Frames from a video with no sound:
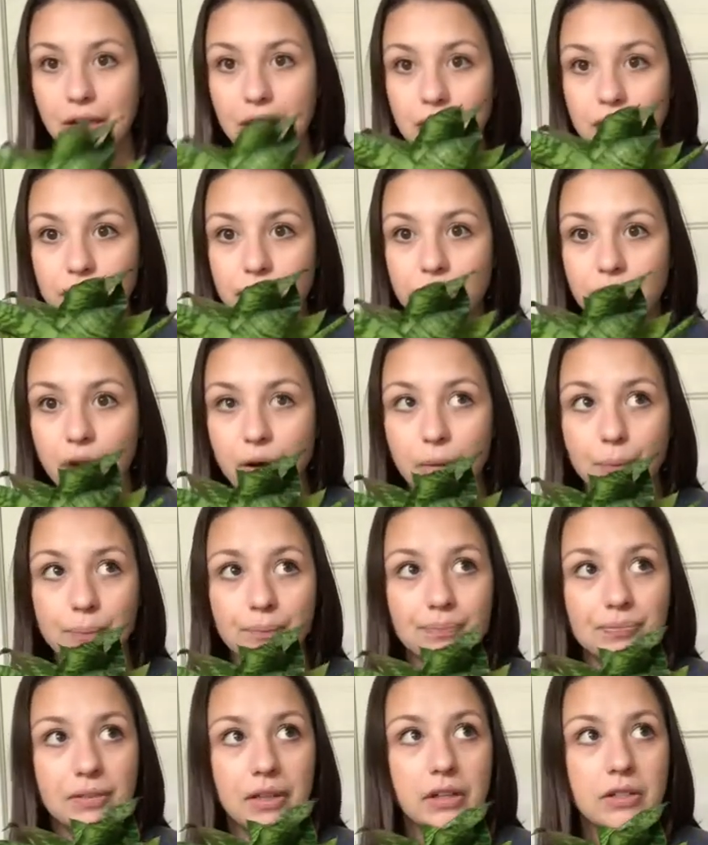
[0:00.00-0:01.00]
So
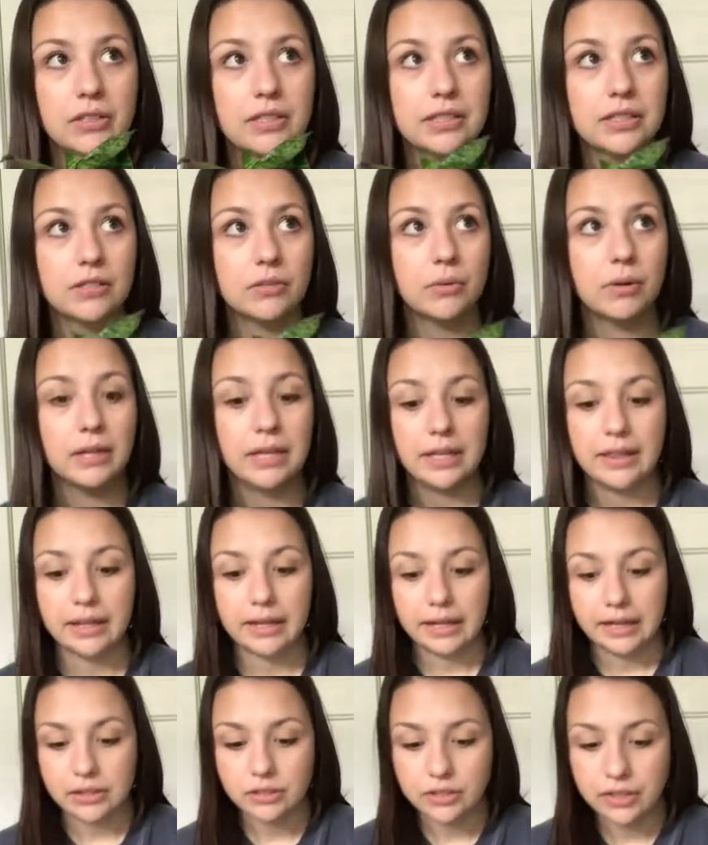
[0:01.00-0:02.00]
there's this one, and then I
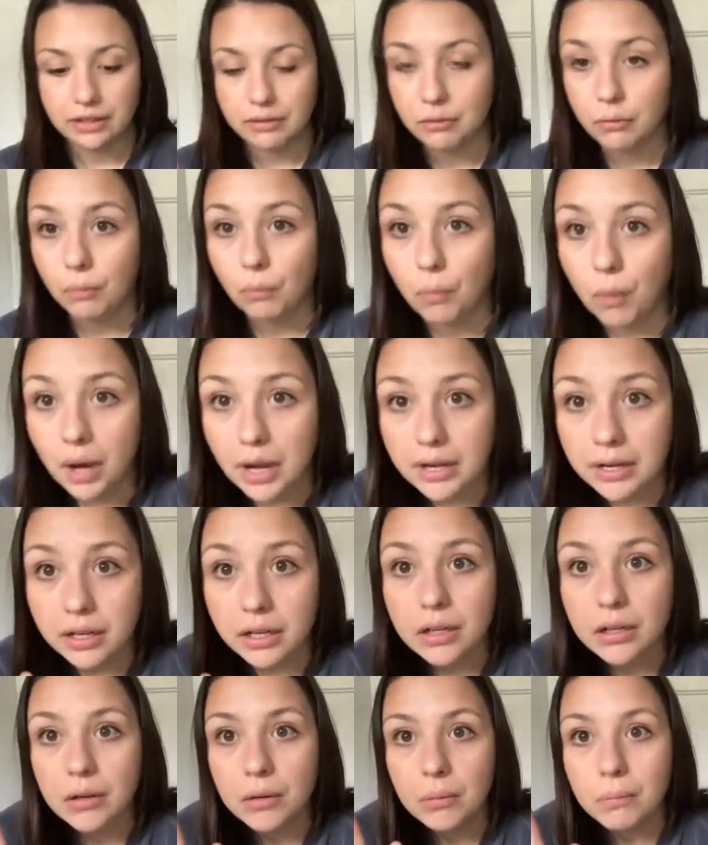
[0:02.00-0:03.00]
actually have one
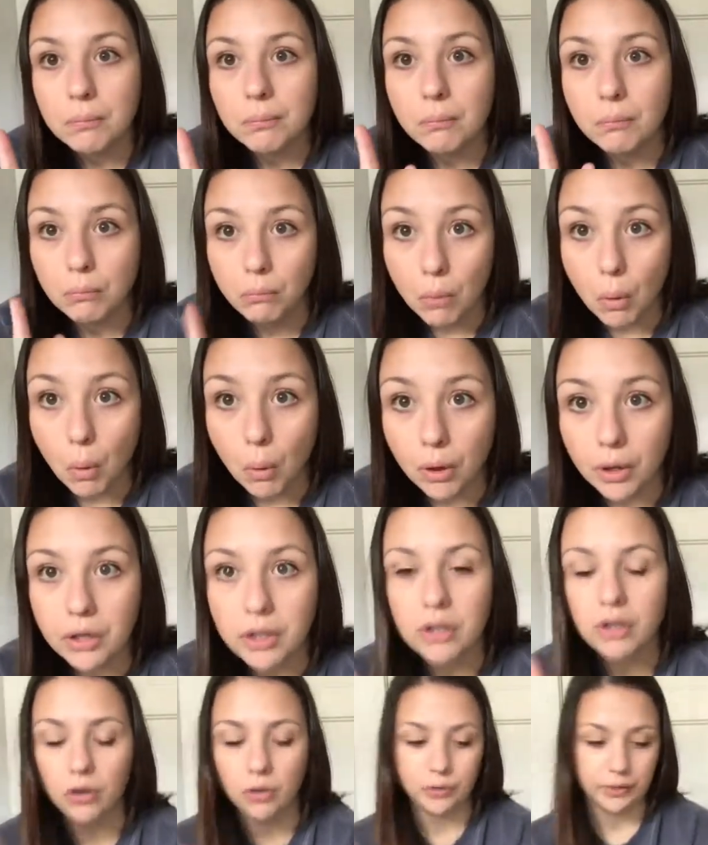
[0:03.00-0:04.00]
more.
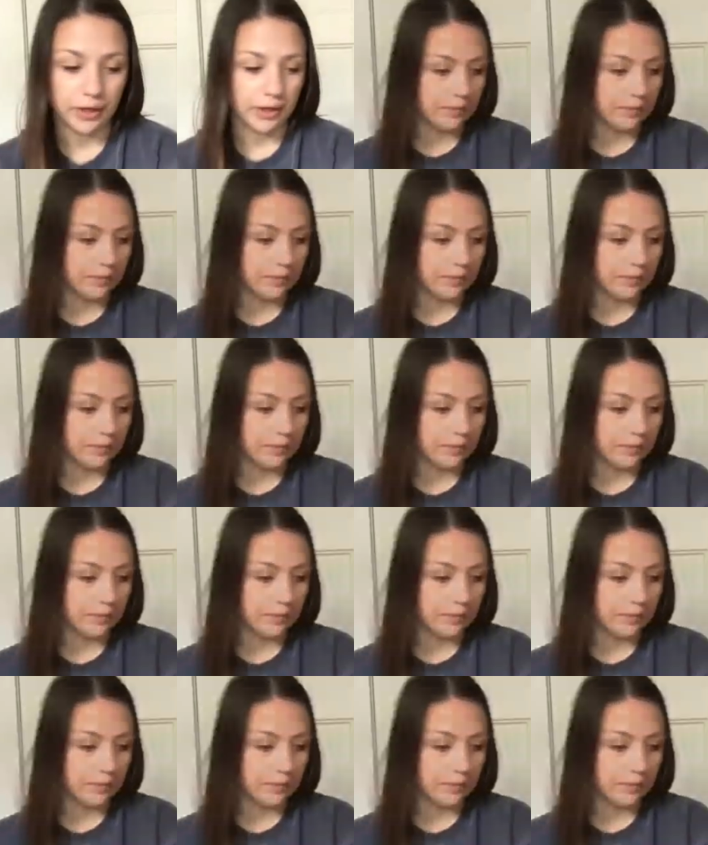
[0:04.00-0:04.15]
Hold on.